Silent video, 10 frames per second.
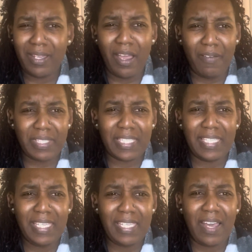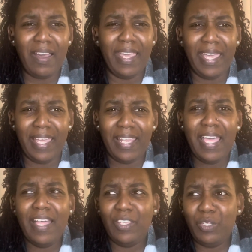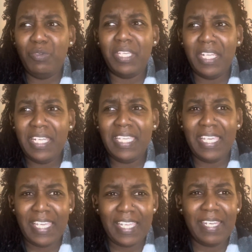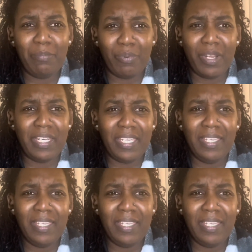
Obviously, you did it again, Britney.